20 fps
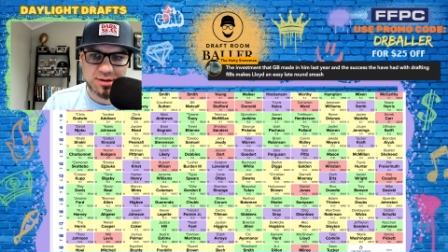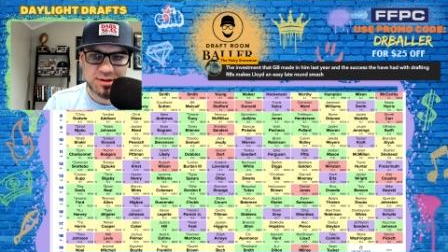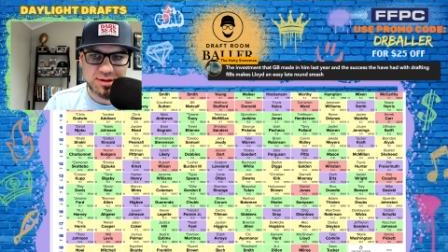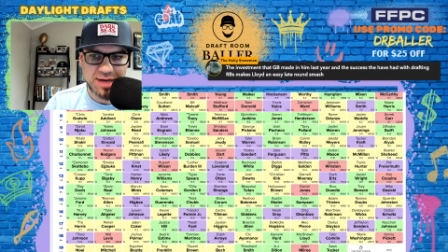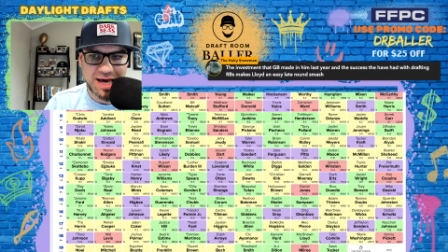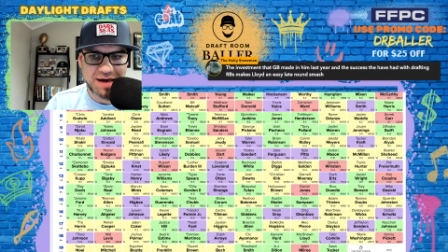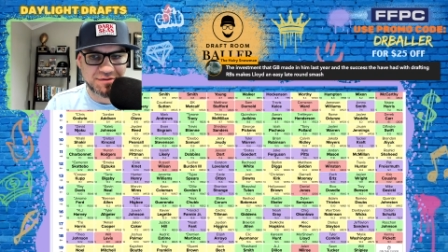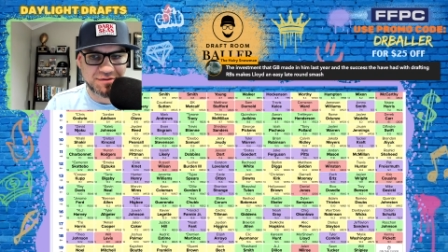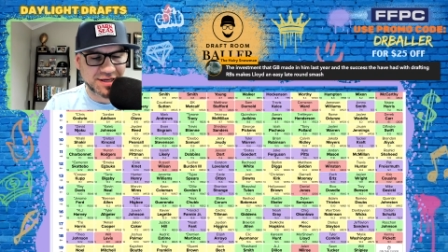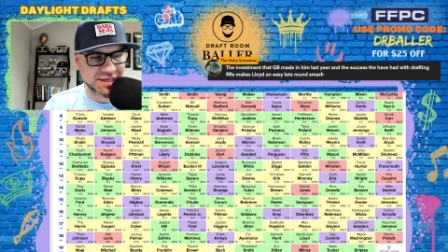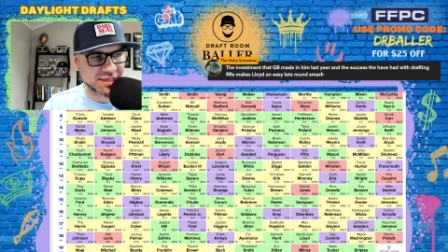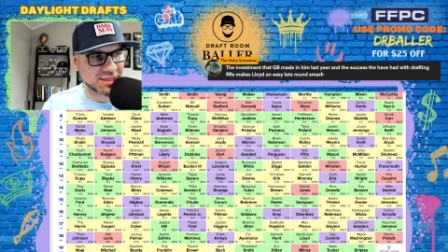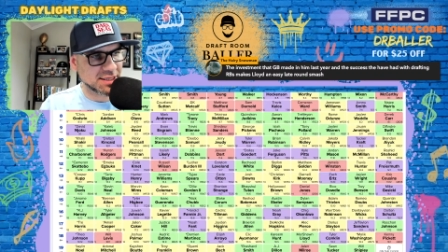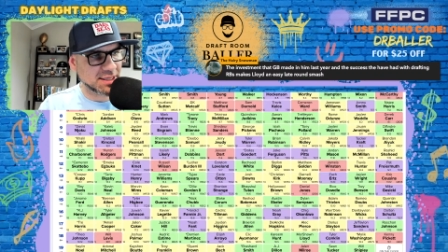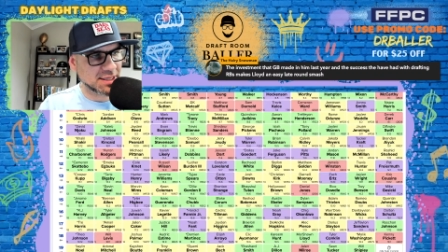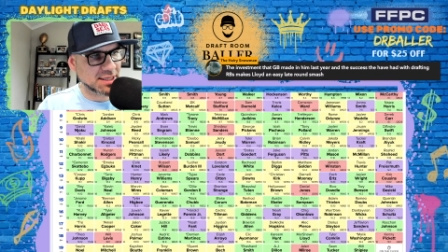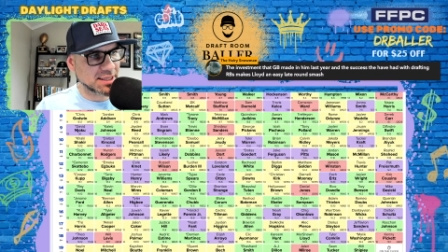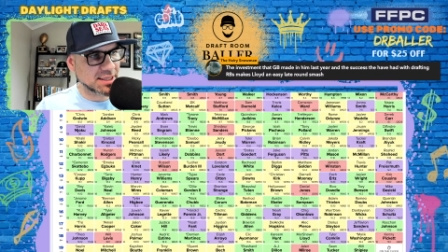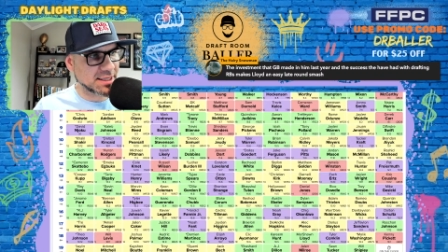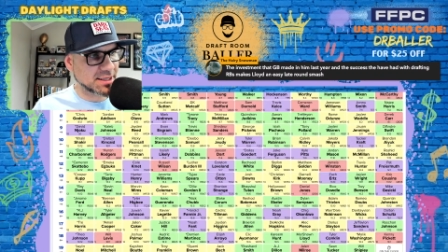Having a
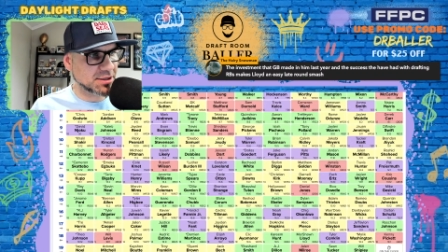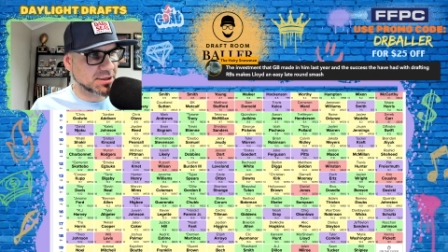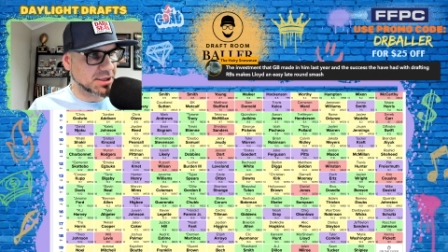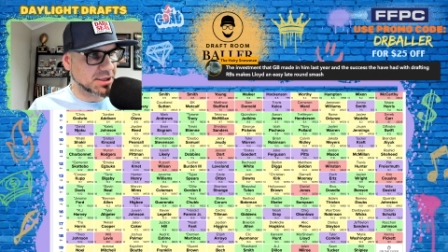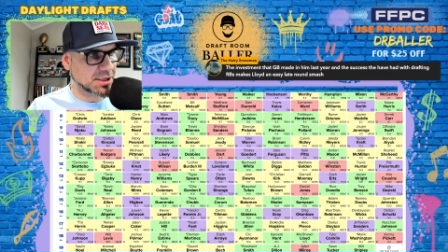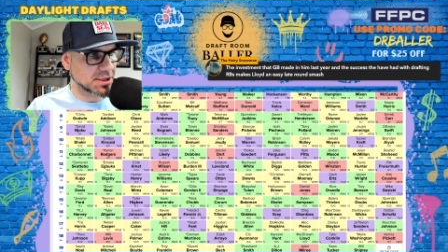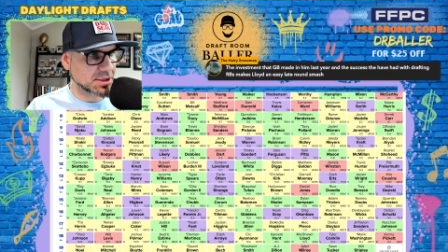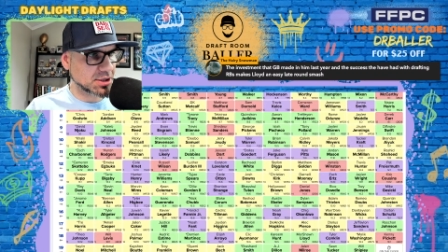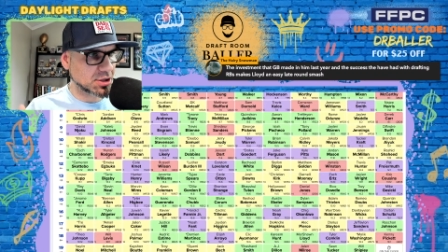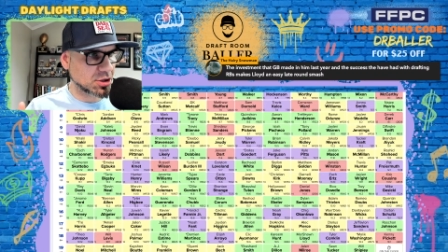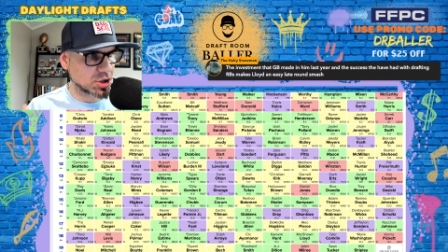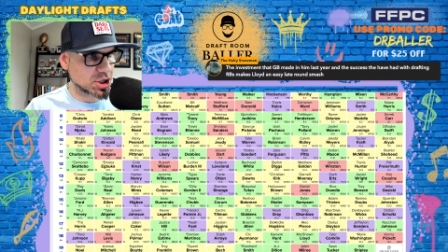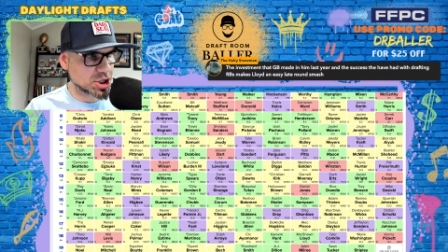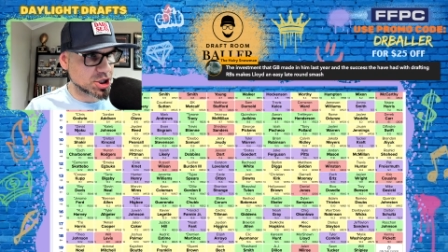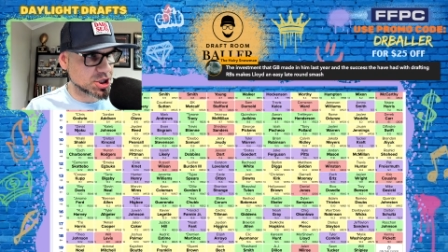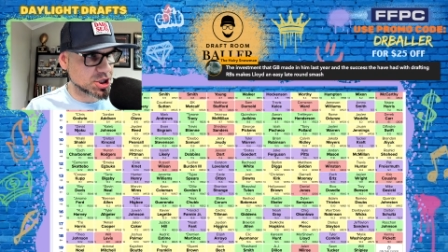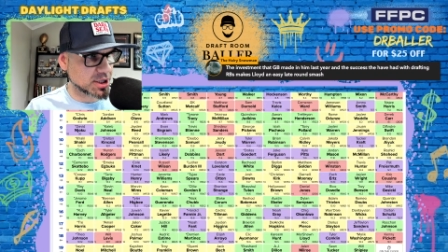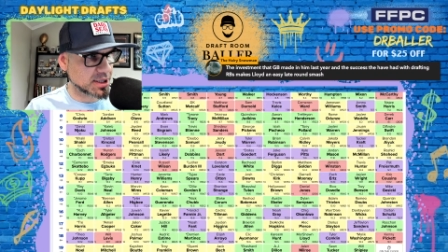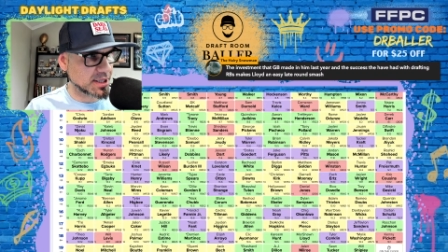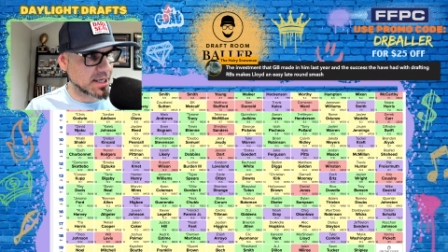little
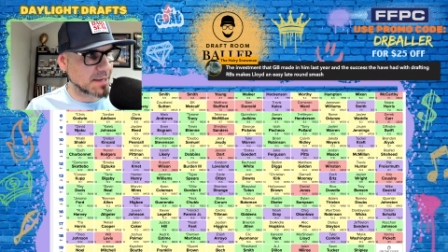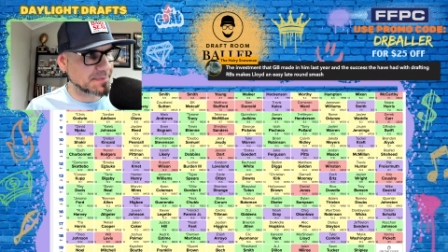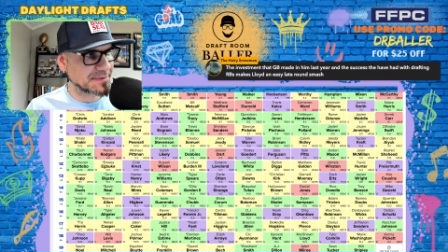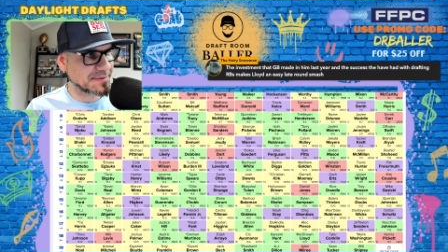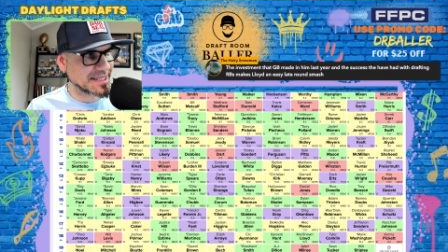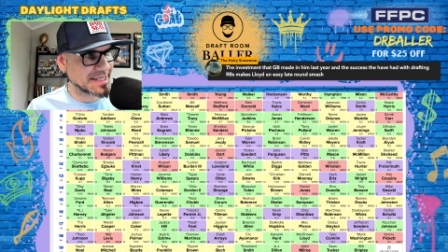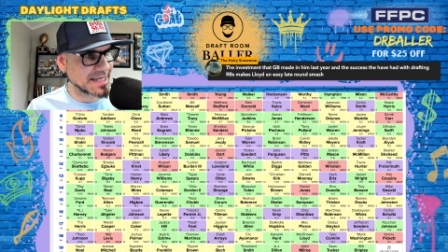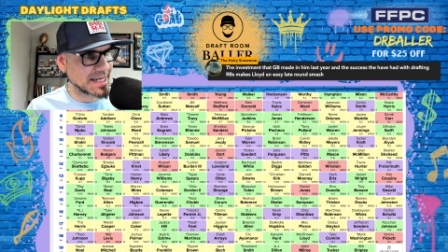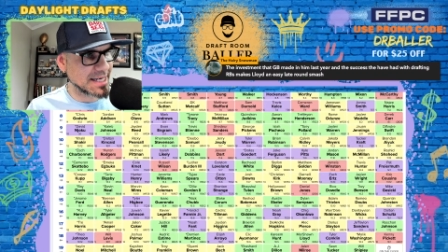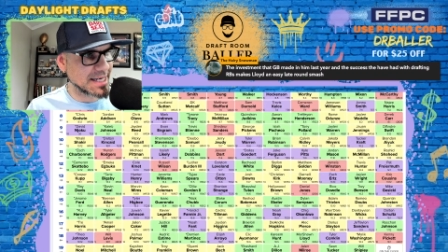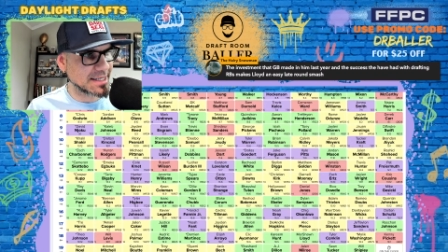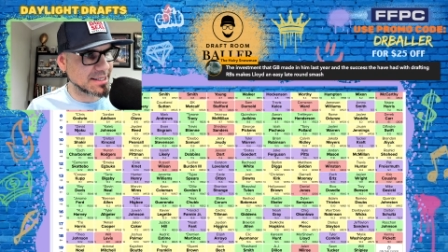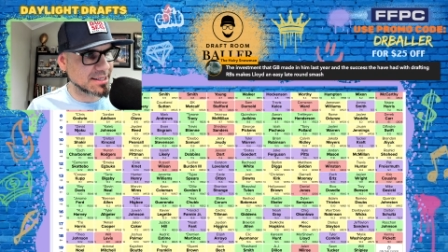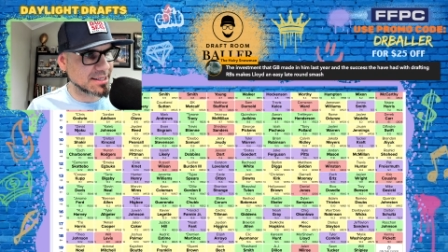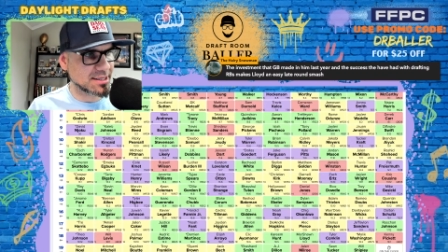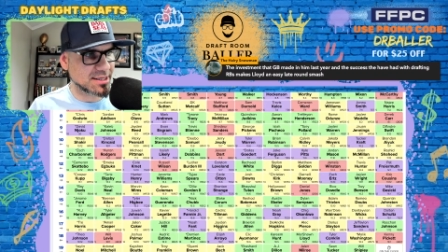cushion upside